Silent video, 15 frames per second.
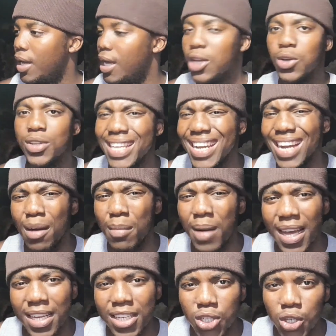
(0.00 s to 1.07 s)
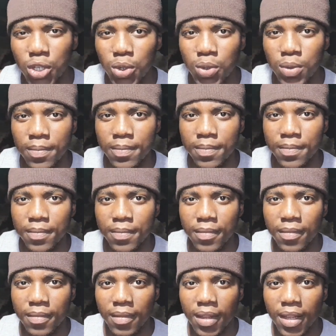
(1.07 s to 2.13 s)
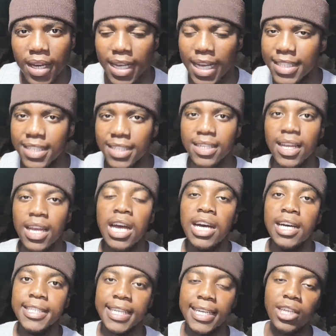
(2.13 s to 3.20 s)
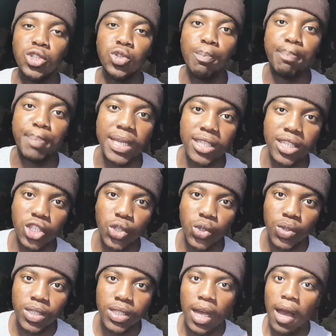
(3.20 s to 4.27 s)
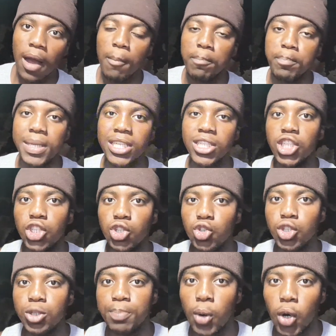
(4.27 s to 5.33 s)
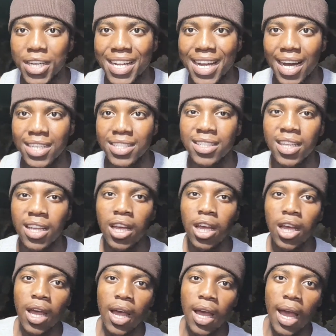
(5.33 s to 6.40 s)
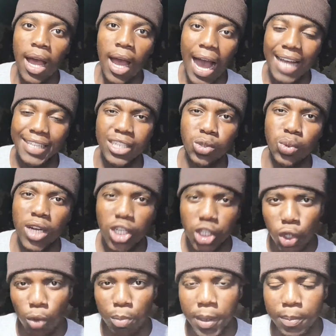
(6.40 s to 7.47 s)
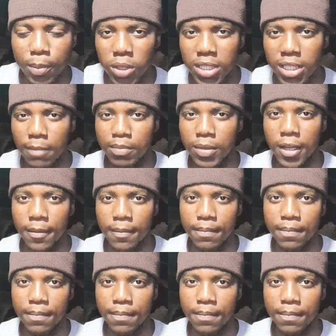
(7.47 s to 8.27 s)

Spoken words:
You think I'm lying to you? Yazin, shout out to Biz News Podcast. I just want to show people something.